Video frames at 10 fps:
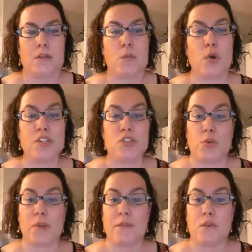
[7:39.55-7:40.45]
More
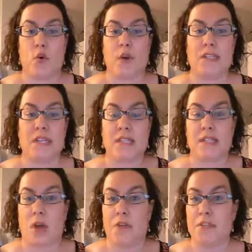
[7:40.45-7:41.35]
disturbing, of course, is
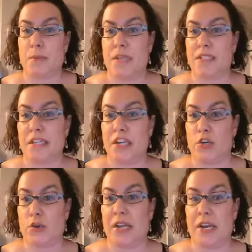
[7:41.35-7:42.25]
a lot of these plastic
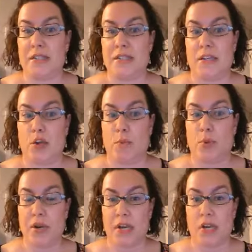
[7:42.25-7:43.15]
ingredients that are
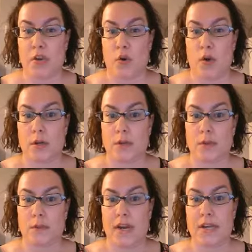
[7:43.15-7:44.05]
put in your
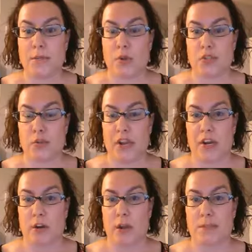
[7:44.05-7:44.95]
personal
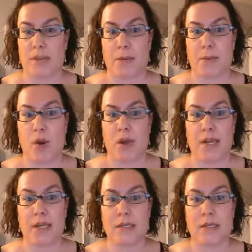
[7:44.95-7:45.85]
care cosmetic
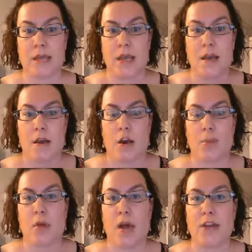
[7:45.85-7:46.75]
products are
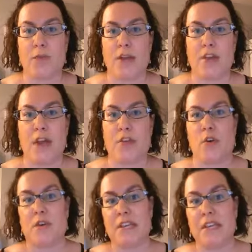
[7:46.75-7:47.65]
applied, right? They
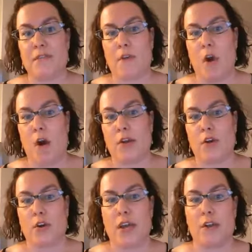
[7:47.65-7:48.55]
either are leave-on
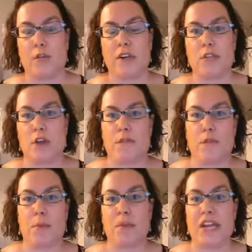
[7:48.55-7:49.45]
or kind of rinse-off
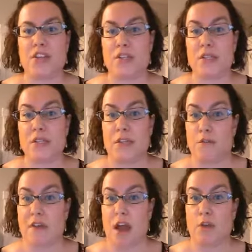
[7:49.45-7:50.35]
formulations, and they're
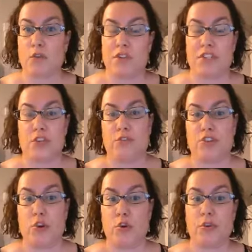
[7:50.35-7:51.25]
found, of course, in your
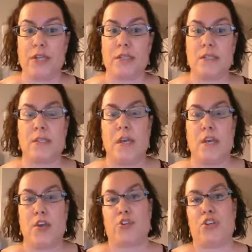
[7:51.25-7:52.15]
deodorants,
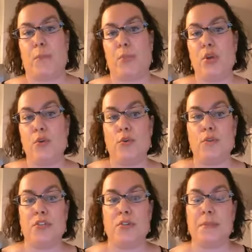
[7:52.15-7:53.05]
your
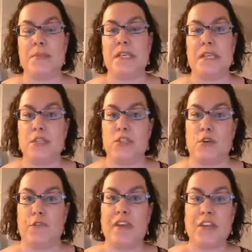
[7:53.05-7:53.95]
shampoos, your lipsticks,
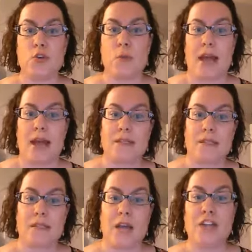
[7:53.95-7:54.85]
your facial
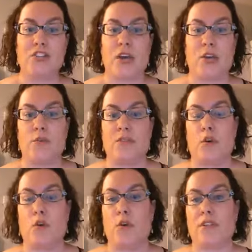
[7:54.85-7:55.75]
masks, eyeshadows,
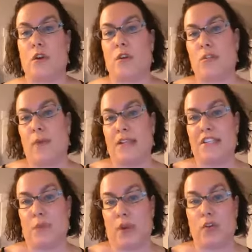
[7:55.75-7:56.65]
and of course also
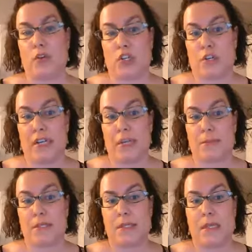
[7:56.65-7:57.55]
anti-wrinkle
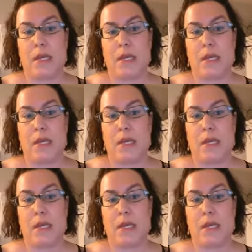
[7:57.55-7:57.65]
creams.